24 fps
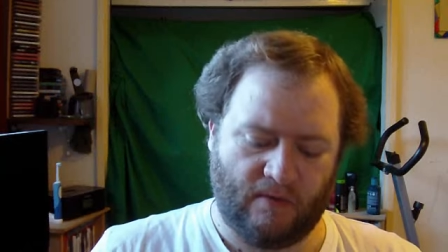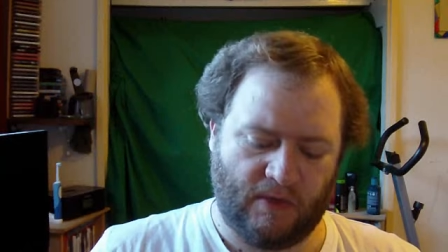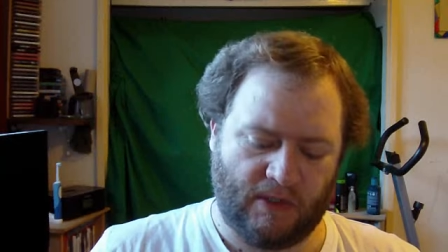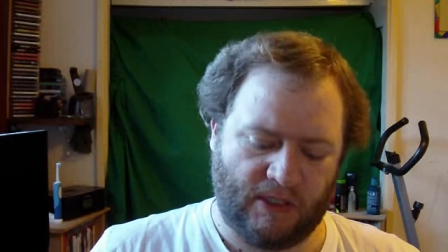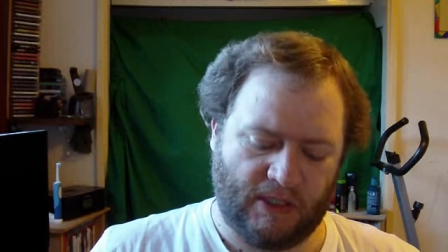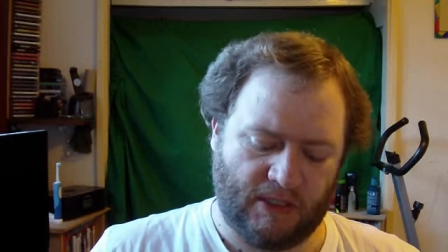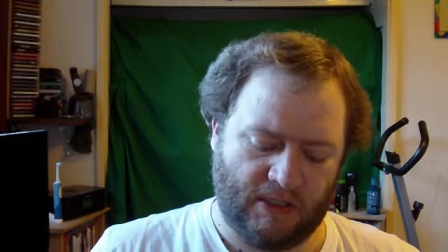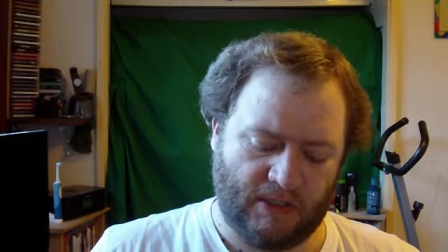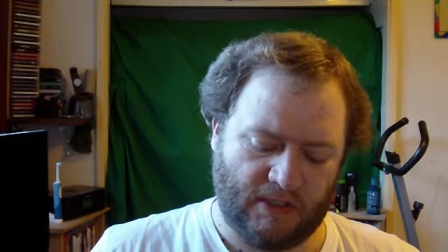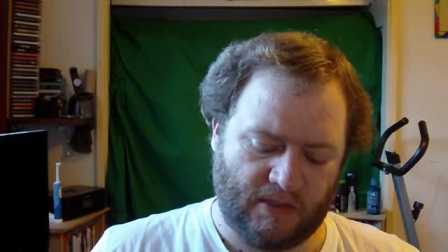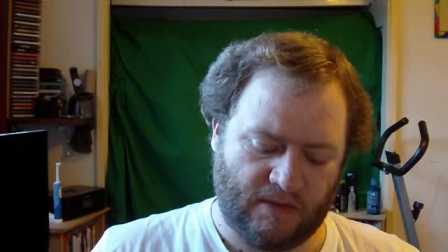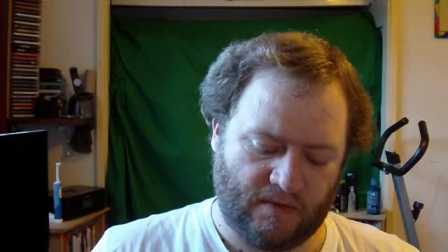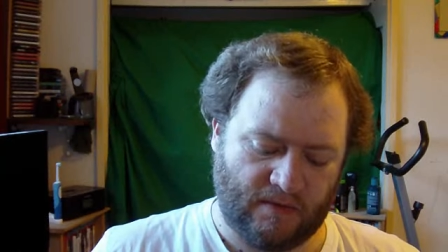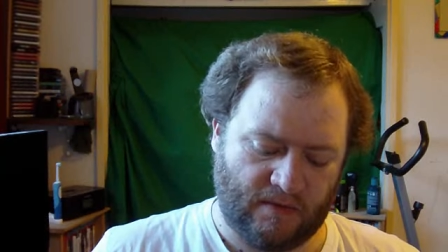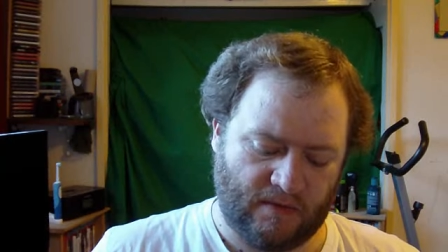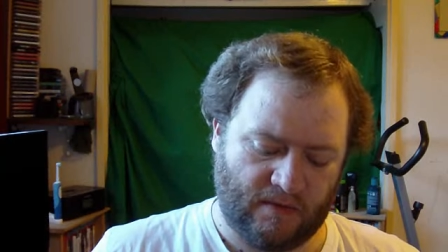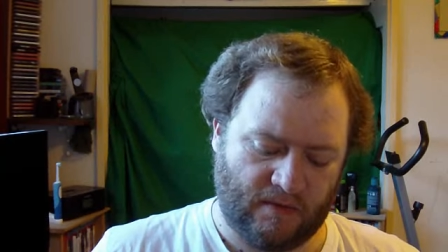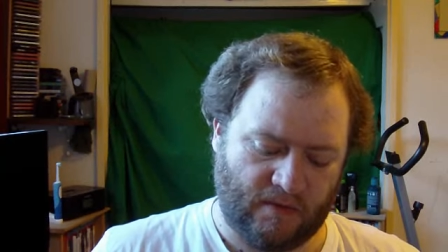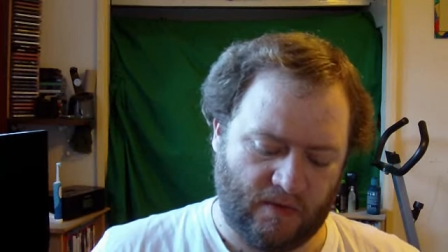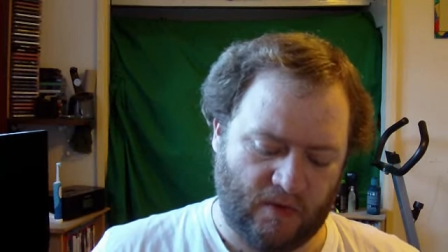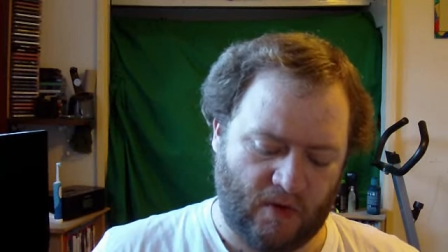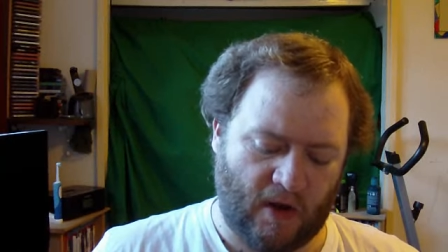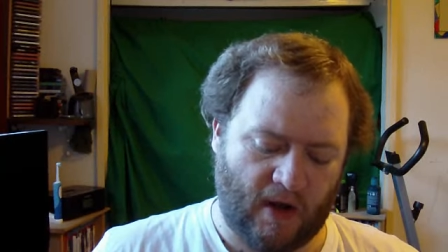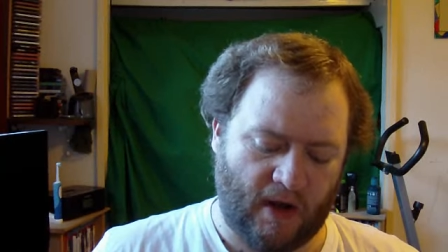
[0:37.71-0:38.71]
which is
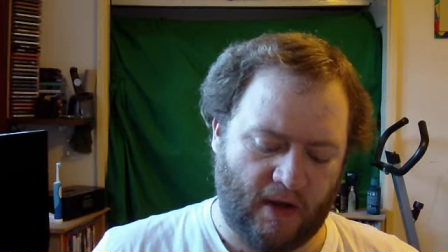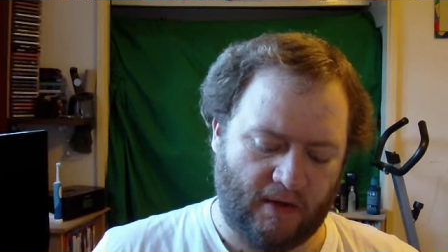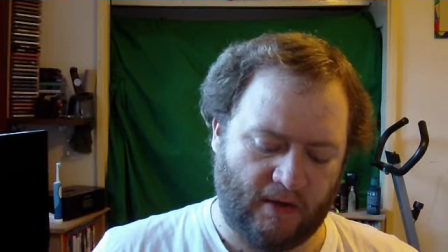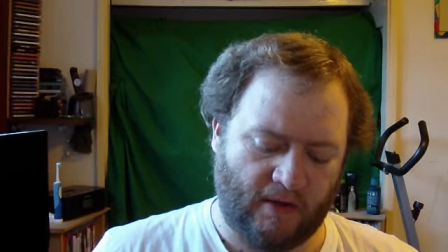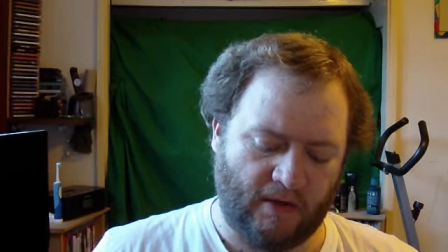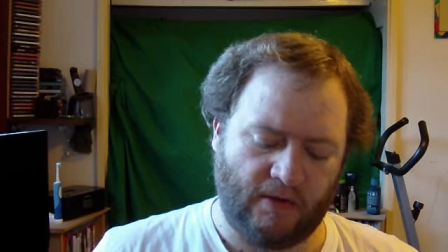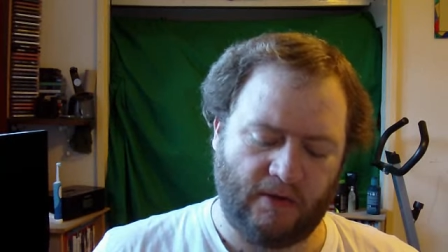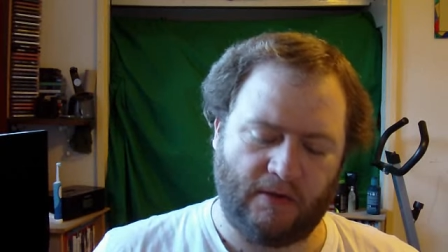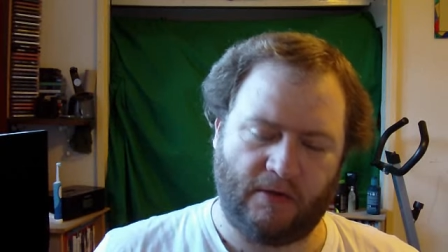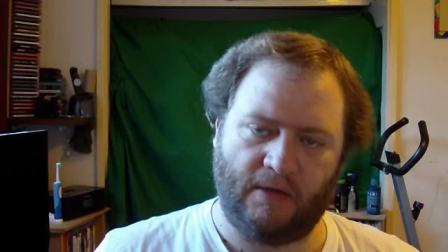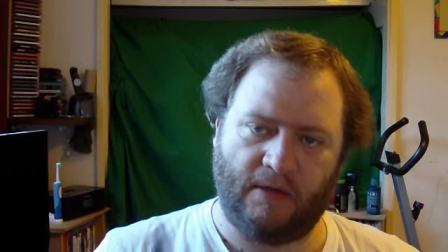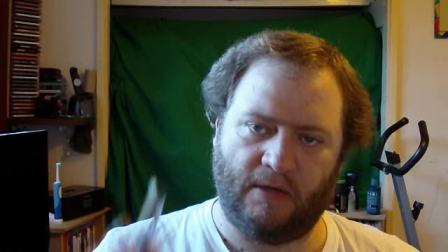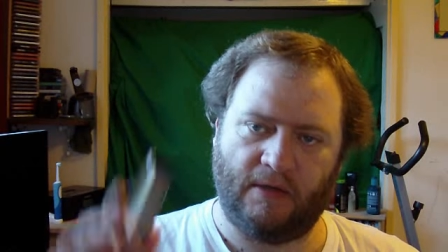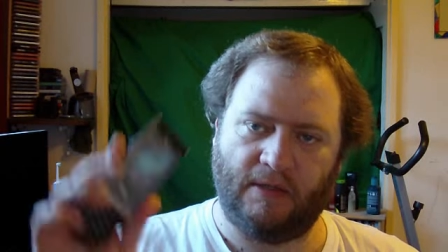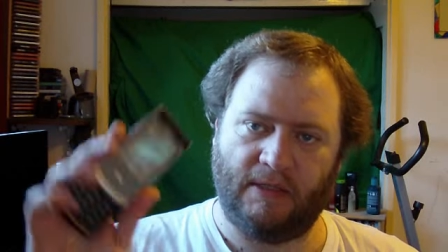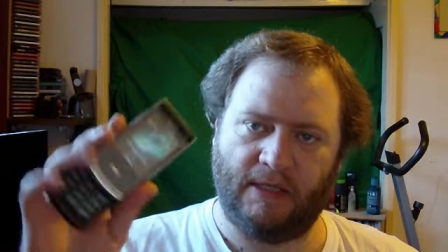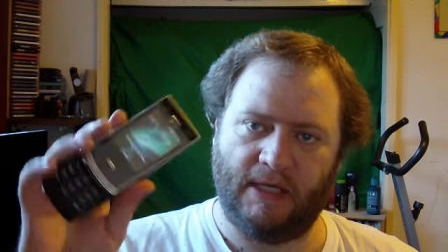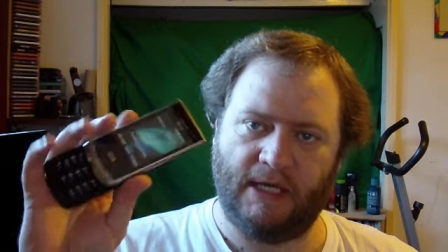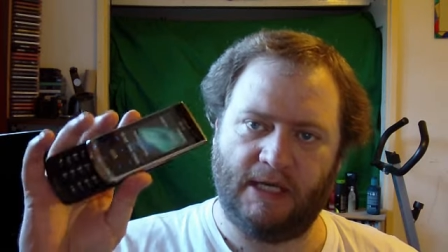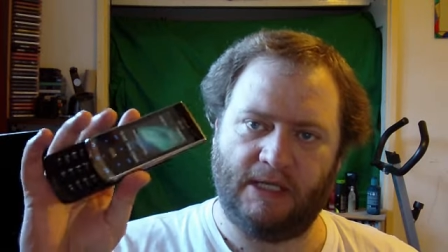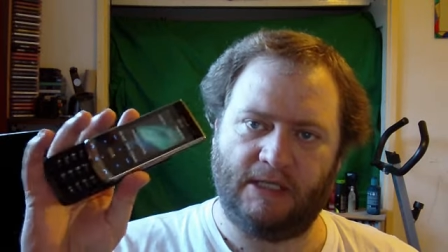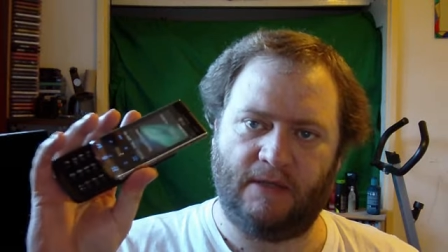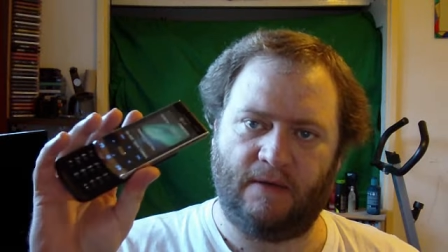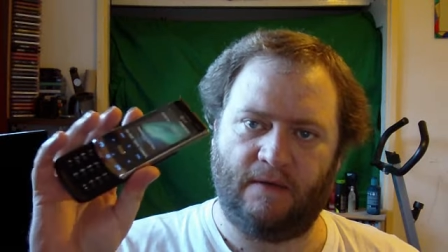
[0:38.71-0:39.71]
quite a good,
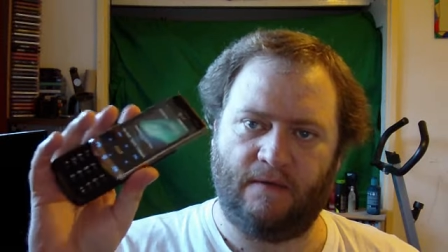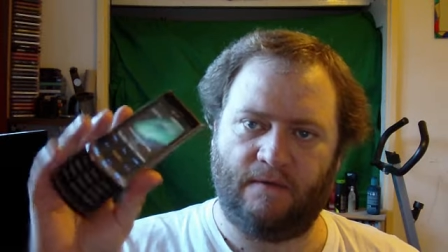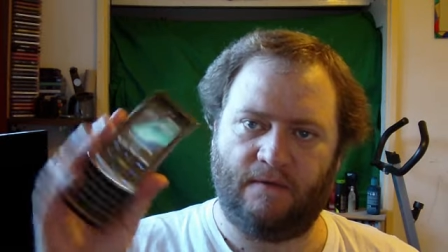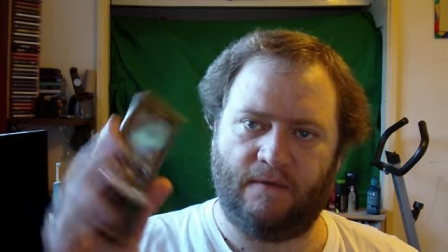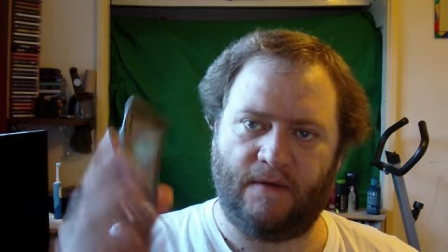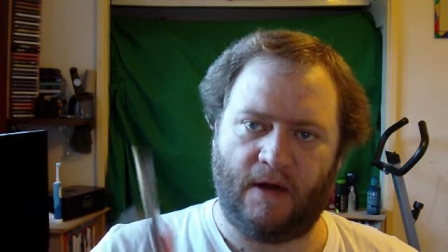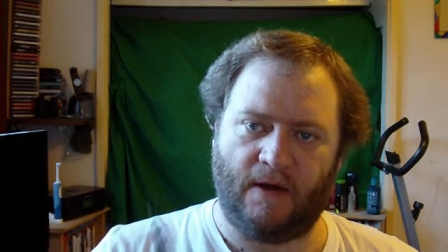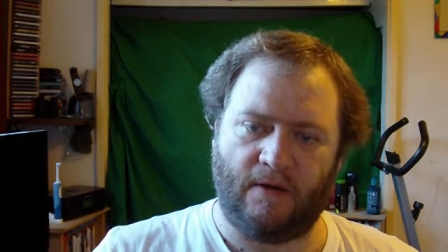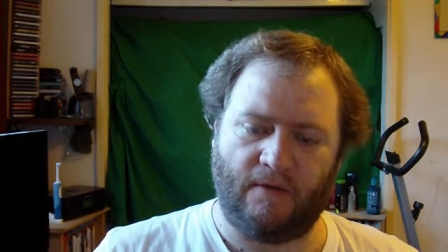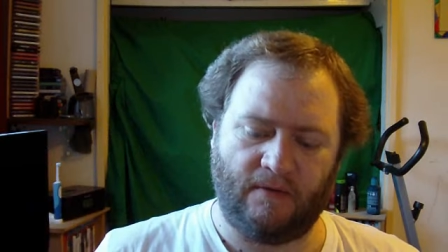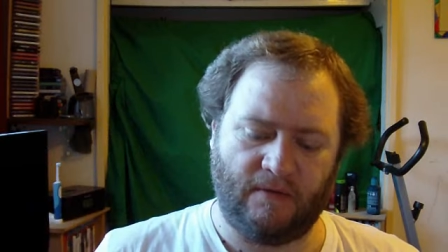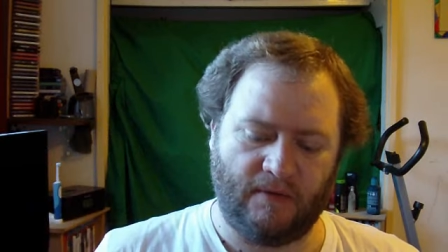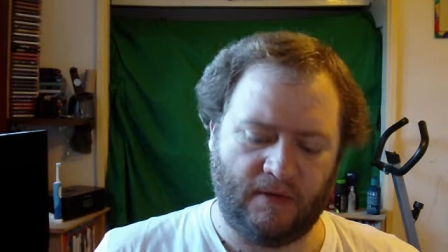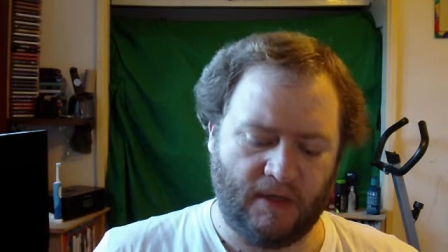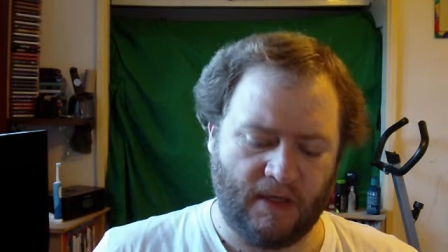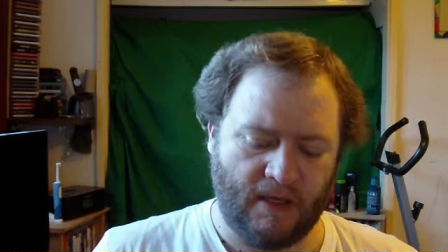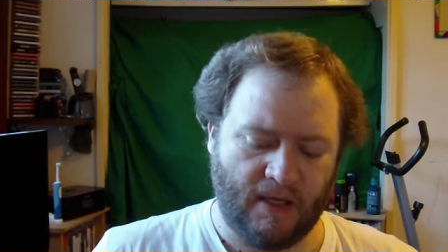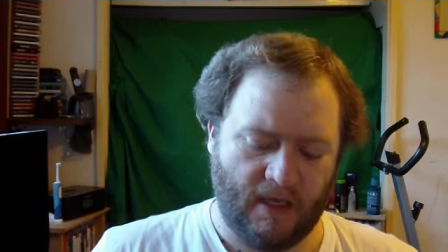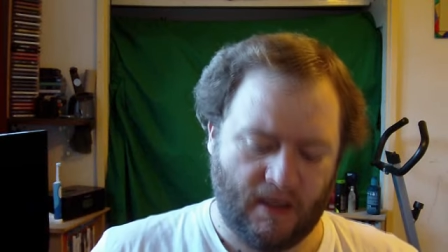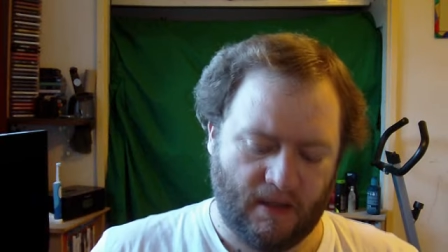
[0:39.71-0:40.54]
decent phone.